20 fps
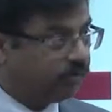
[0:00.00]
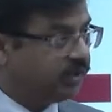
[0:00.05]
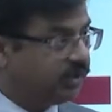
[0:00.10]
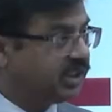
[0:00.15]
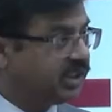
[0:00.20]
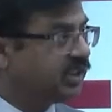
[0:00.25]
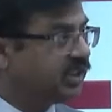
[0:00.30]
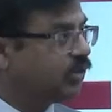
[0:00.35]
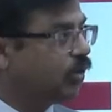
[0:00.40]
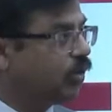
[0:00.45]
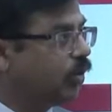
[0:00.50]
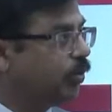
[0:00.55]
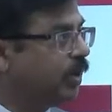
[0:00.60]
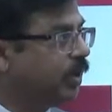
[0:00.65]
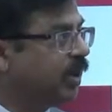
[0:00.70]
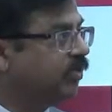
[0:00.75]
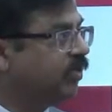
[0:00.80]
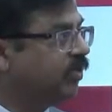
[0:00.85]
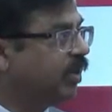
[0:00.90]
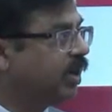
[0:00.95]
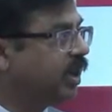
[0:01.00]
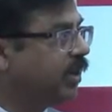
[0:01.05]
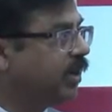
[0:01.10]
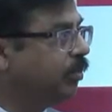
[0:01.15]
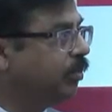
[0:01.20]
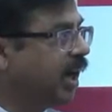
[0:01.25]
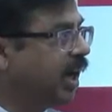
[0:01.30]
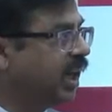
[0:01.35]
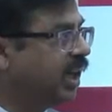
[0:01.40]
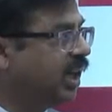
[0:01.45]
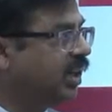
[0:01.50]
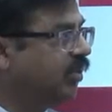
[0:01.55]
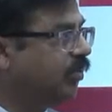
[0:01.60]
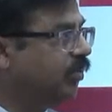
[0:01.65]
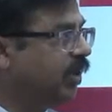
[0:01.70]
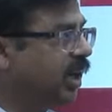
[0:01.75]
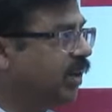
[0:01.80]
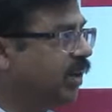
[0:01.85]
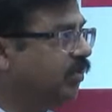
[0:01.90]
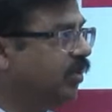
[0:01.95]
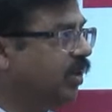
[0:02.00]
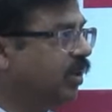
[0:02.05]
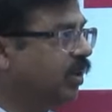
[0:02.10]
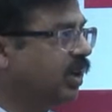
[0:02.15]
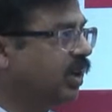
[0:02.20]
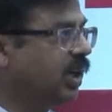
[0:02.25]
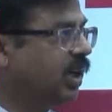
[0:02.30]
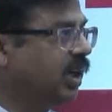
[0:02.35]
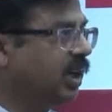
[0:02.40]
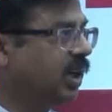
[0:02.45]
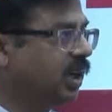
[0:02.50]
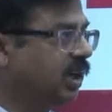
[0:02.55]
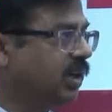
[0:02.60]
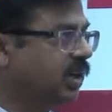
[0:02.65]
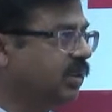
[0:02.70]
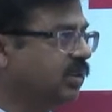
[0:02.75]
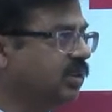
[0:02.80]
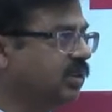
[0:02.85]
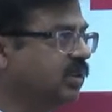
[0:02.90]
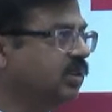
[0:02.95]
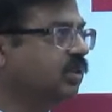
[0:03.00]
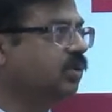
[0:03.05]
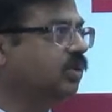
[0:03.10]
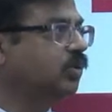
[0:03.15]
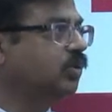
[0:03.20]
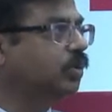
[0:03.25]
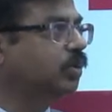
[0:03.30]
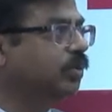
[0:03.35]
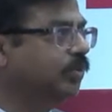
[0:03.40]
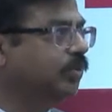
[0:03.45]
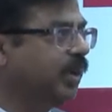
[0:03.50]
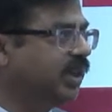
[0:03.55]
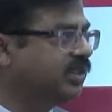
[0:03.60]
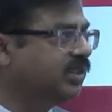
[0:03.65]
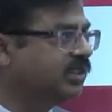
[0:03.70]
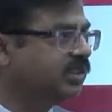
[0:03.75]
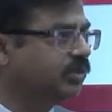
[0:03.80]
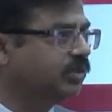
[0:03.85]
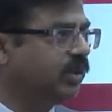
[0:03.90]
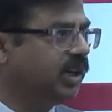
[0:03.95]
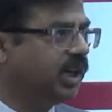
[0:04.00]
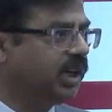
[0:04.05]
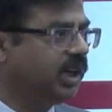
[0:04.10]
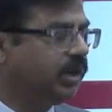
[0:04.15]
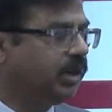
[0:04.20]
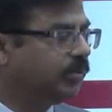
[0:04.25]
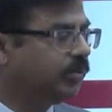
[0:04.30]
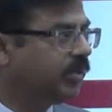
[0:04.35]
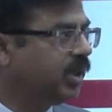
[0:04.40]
which is open for the mining only for uh, two months only